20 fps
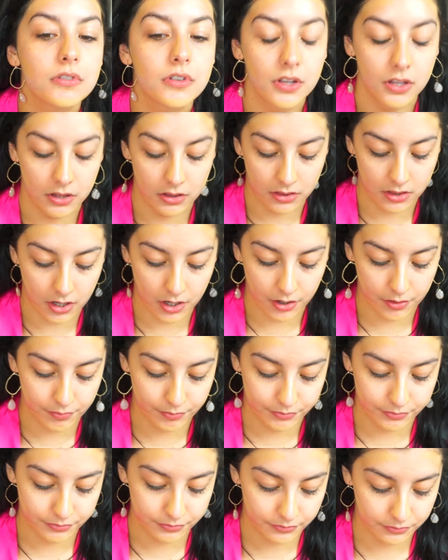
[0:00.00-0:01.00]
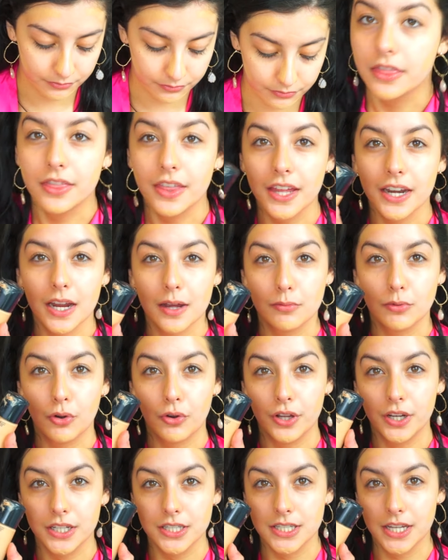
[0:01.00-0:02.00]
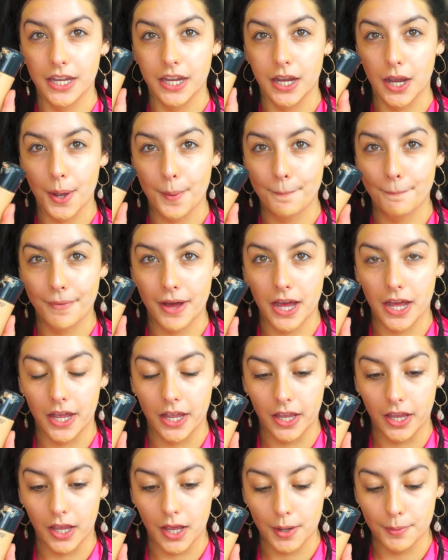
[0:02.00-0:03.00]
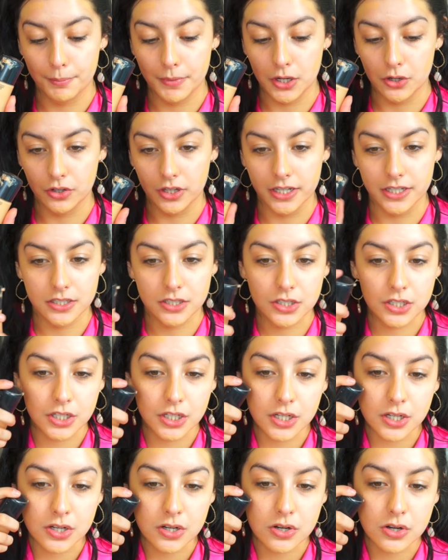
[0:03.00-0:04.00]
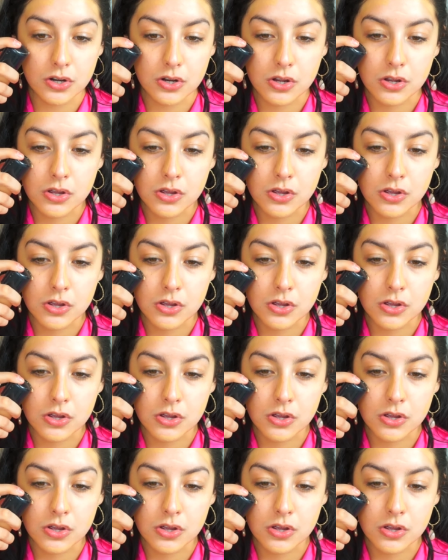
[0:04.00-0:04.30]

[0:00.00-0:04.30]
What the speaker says: and there. Then I'm going to take my Mineralized Skin